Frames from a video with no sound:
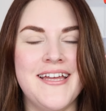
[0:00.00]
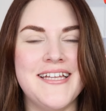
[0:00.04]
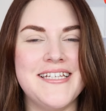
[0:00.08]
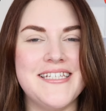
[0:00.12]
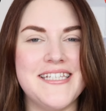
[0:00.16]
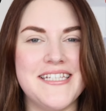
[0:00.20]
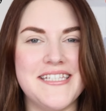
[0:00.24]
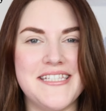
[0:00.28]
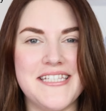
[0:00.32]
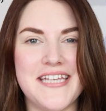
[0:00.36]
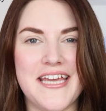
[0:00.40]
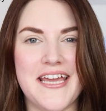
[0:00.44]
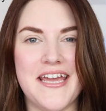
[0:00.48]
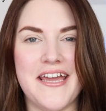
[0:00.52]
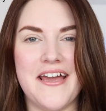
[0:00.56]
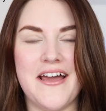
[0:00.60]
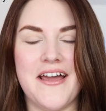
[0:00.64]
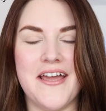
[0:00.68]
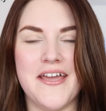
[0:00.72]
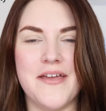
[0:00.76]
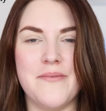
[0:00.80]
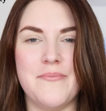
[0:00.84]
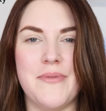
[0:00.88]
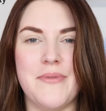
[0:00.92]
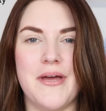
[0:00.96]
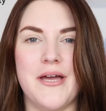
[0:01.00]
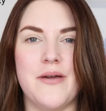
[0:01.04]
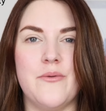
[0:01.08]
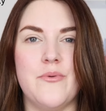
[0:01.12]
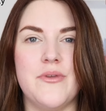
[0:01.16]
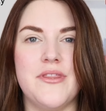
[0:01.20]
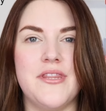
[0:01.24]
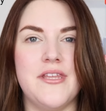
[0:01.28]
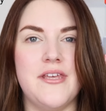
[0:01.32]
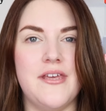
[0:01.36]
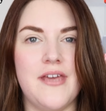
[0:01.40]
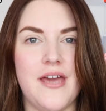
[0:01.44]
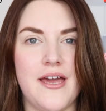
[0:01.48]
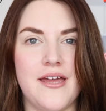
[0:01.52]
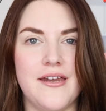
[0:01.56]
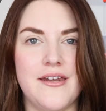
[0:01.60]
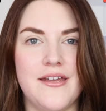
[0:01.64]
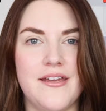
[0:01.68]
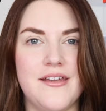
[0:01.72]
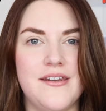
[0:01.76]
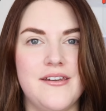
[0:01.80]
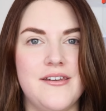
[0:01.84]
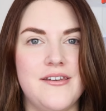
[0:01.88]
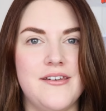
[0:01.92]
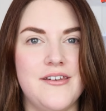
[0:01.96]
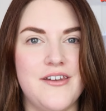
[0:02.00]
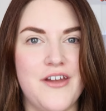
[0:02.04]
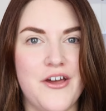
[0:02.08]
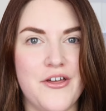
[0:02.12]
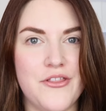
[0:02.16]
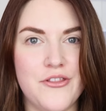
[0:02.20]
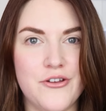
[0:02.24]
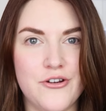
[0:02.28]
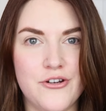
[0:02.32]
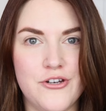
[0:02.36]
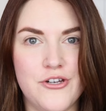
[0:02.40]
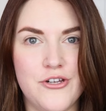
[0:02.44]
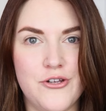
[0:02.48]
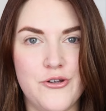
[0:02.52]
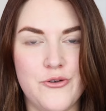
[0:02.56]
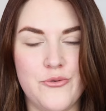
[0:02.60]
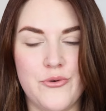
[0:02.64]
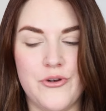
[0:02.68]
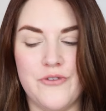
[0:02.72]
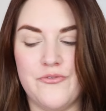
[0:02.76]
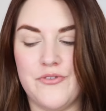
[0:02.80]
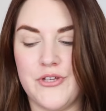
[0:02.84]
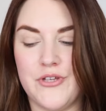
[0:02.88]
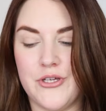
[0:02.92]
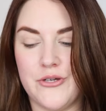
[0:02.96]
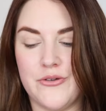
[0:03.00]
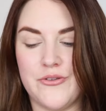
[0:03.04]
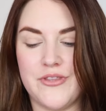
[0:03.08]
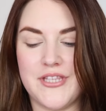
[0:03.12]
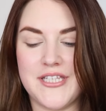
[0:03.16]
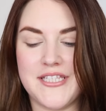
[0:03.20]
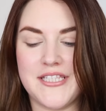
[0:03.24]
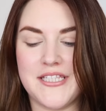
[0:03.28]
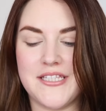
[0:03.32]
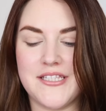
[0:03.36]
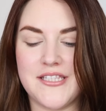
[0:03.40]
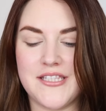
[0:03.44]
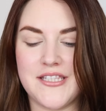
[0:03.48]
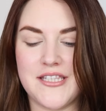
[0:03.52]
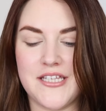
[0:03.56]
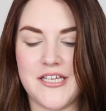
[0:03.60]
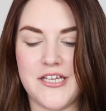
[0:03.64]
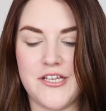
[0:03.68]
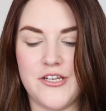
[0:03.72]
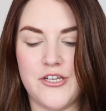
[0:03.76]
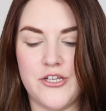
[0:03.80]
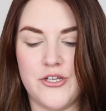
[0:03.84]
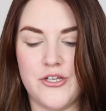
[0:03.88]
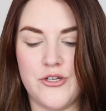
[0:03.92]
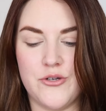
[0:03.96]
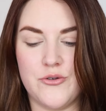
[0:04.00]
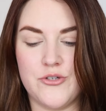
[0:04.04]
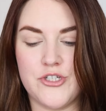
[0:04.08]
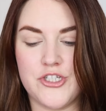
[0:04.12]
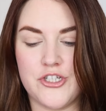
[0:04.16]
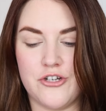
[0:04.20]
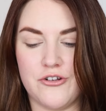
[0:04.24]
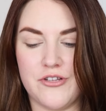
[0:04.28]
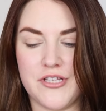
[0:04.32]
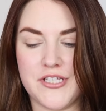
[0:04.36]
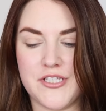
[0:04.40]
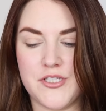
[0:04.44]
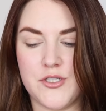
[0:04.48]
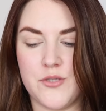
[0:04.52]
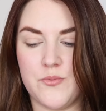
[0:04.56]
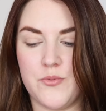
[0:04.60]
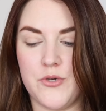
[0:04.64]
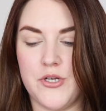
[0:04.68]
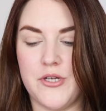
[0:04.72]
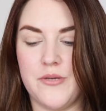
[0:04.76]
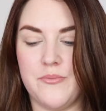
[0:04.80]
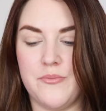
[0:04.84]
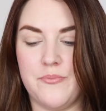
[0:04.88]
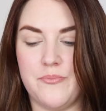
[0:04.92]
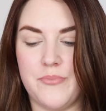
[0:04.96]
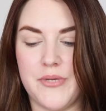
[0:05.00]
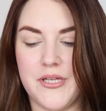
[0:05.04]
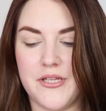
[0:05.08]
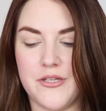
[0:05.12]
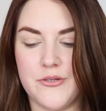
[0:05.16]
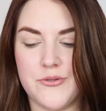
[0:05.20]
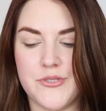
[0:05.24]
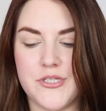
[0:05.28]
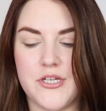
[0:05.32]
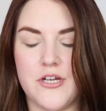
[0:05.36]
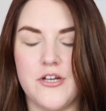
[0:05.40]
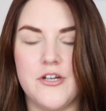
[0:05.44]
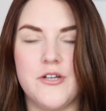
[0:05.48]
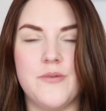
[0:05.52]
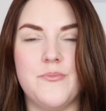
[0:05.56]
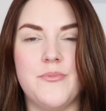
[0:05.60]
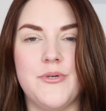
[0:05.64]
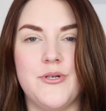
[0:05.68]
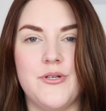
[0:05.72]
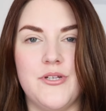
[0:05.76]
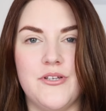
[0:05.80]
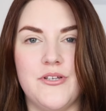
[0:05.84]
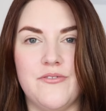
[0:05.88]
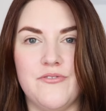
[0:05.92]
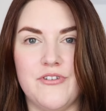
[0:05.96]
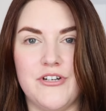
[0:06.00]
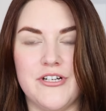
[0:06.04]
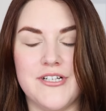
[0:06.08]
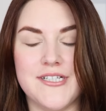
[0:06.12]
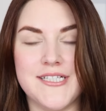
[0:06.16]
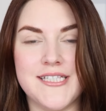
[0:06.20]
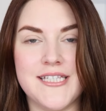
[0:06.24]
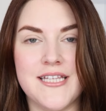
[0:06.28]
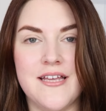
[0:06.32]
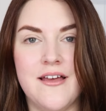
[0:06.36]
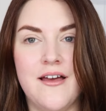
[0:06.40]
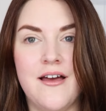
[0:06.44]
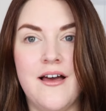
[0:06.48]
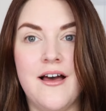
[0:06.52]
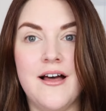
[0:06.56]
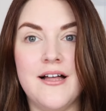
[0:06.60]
Today I am back with yet another new review. This is the new Charlotte Tilbury Pillow Talk Beautyverse